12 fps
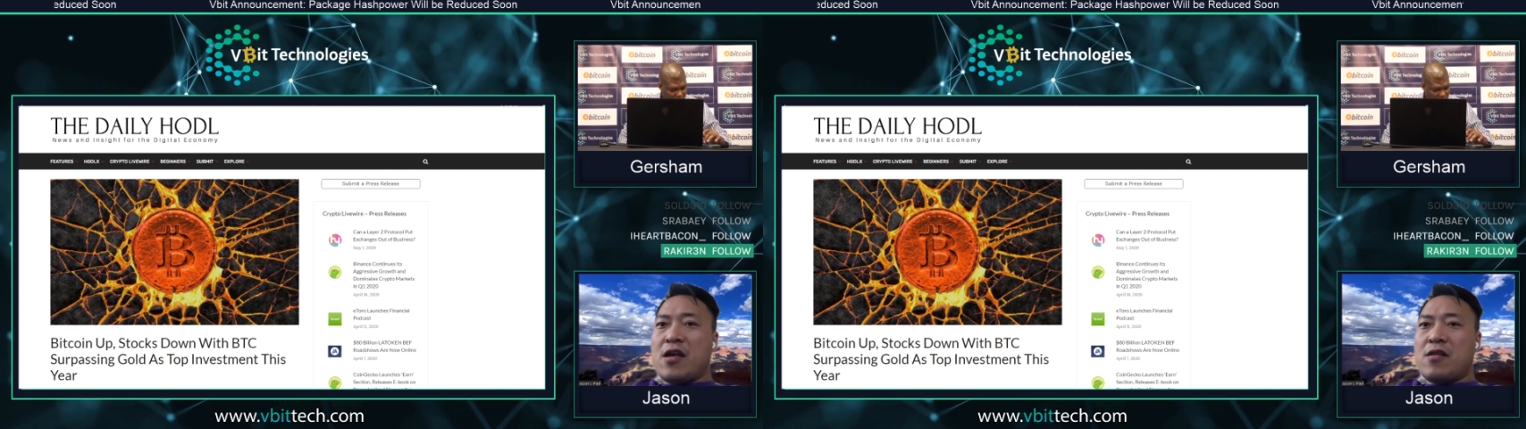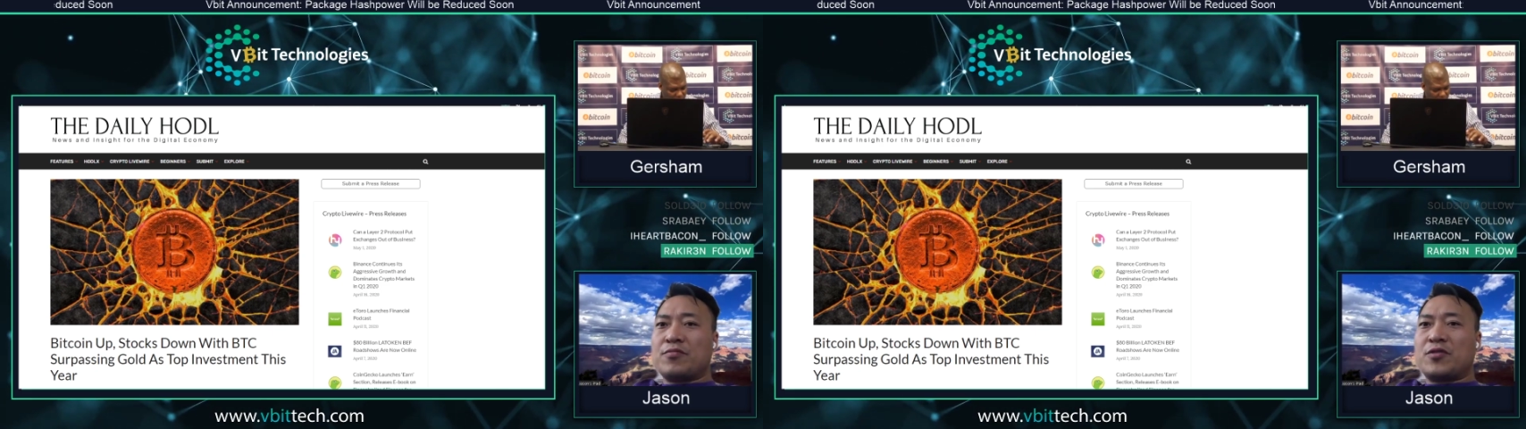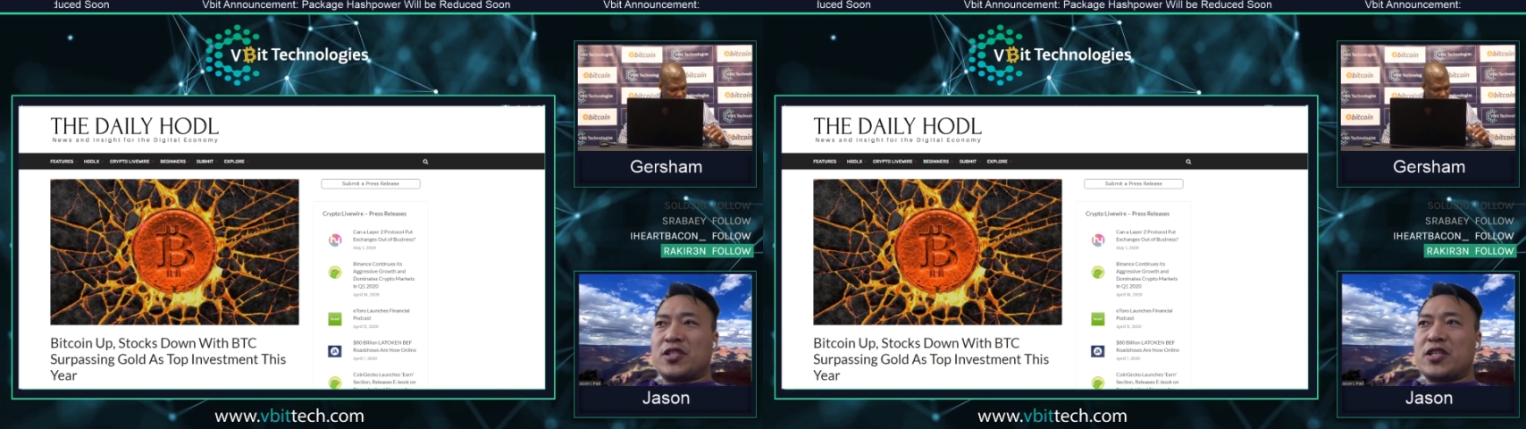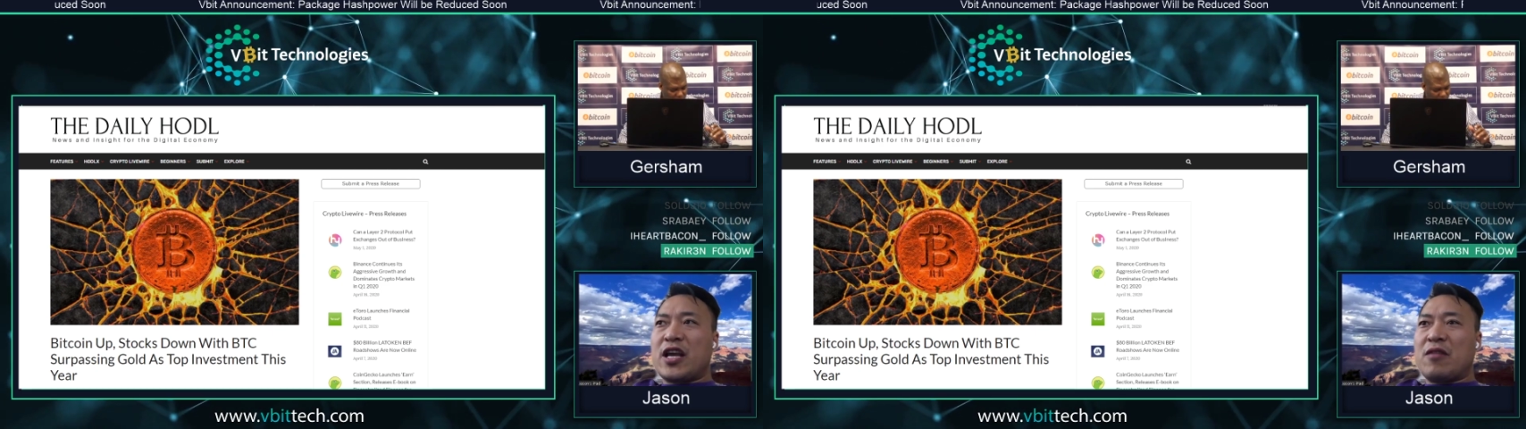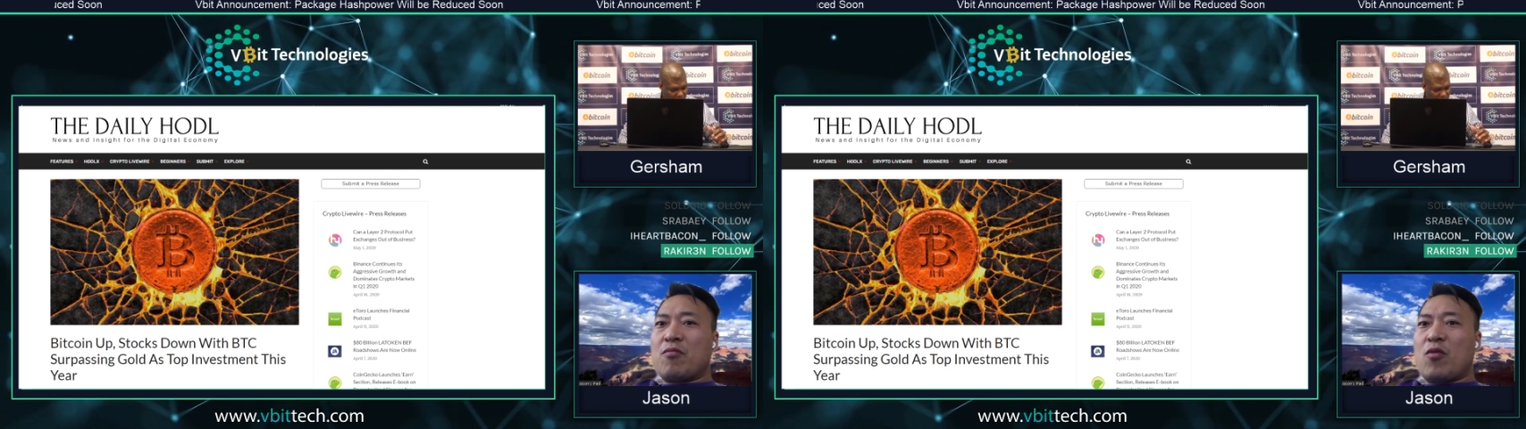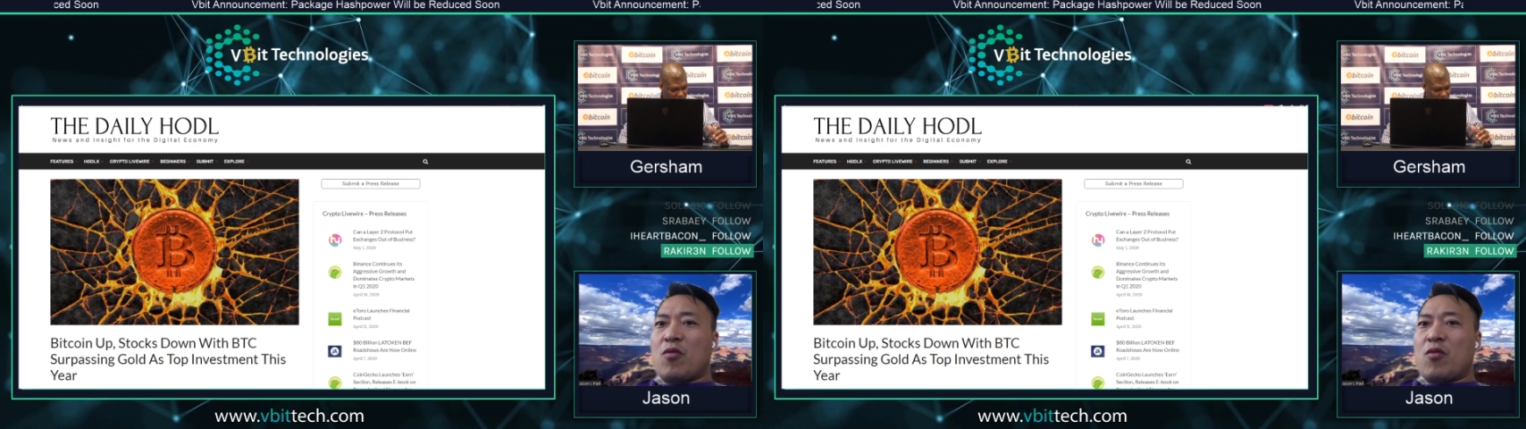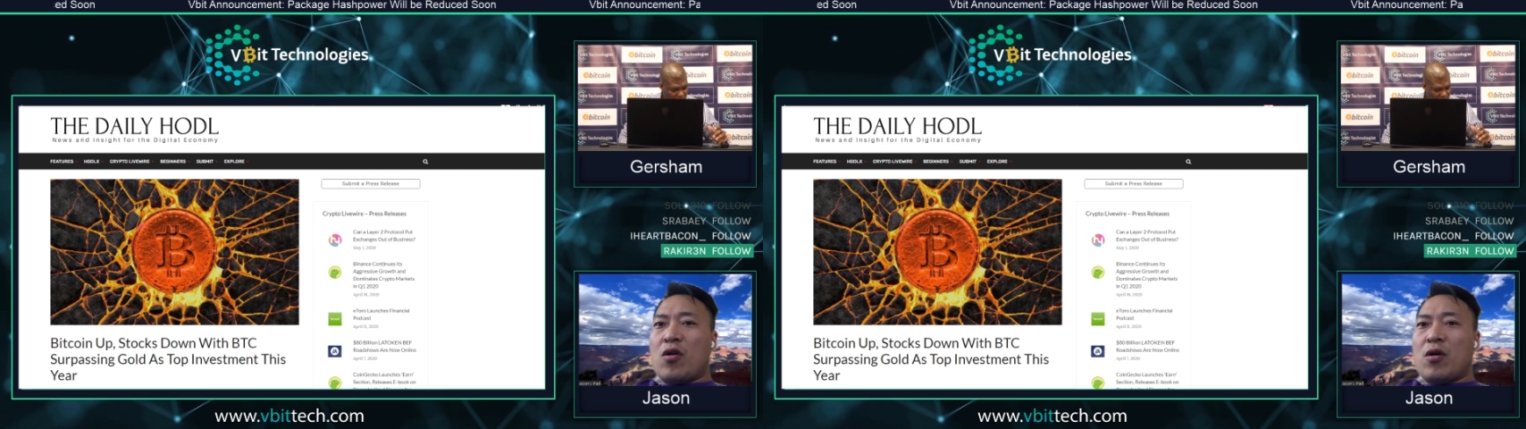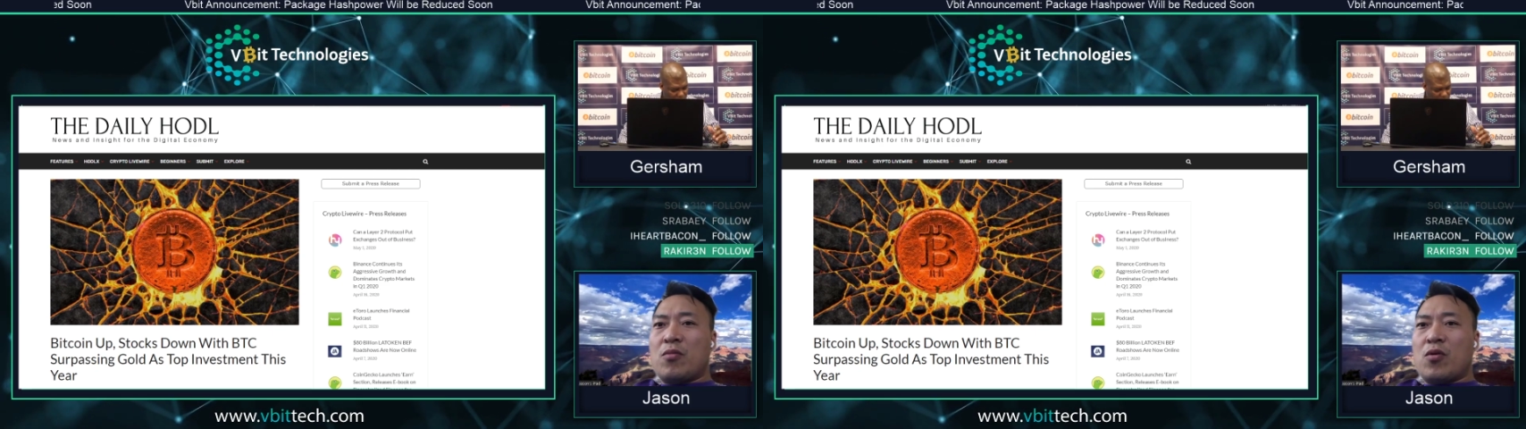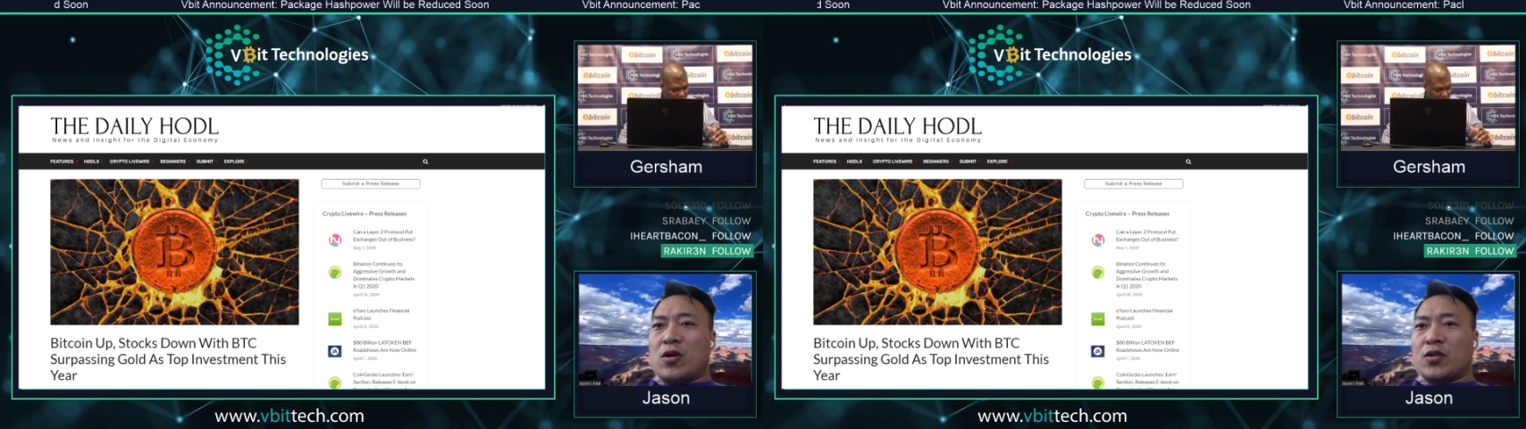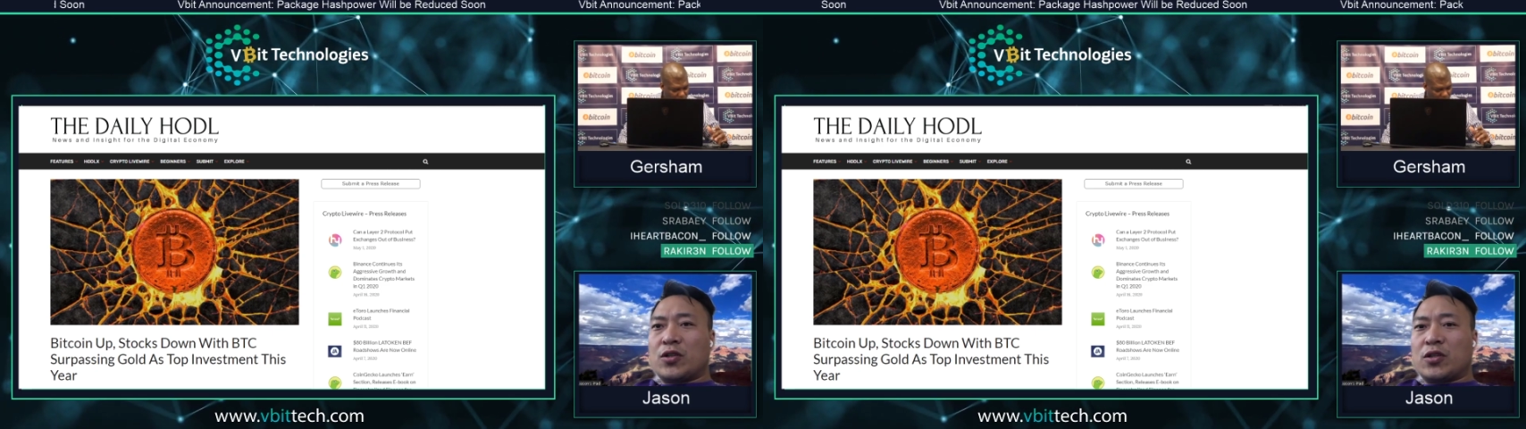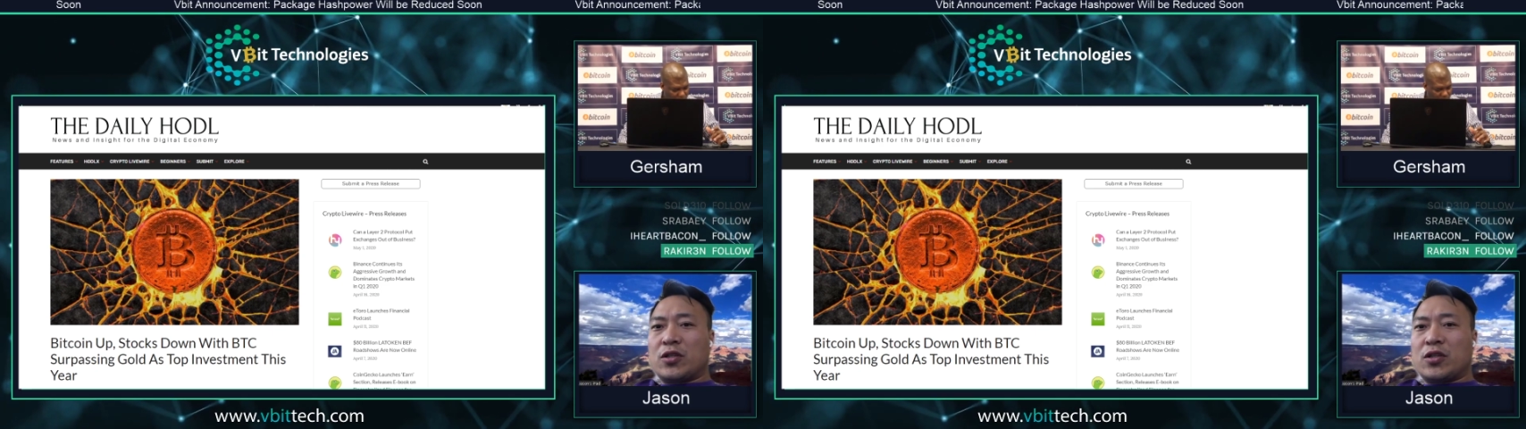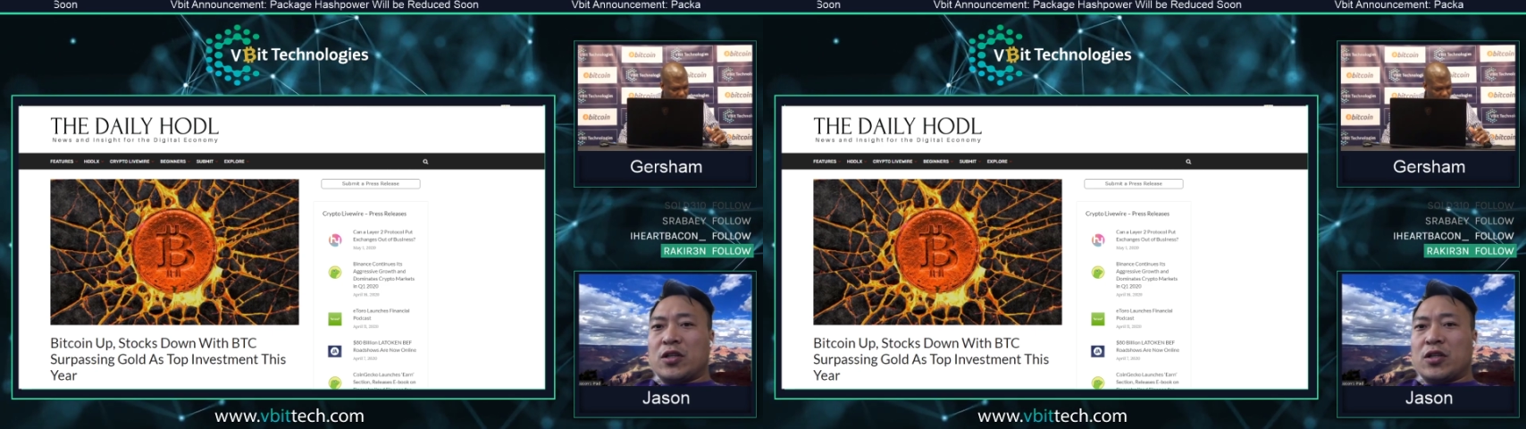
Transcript: am seeing more and more,